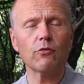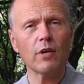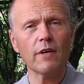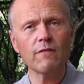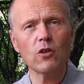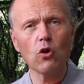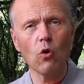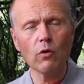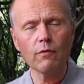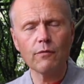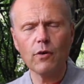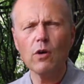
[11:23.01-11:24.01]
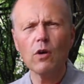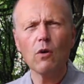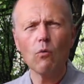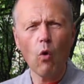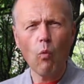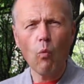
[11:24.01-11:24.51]
so I've gone for
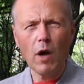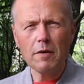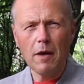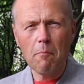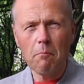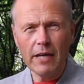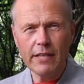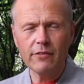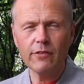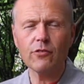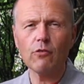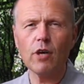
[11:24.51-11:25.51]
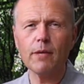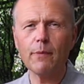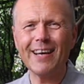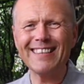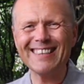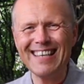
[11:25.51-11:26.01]
what one might describe
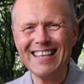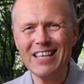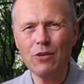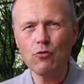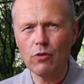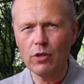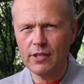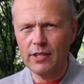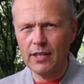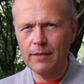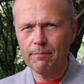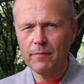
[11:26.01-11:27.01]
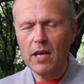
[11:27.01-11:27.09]
as a neutral colour.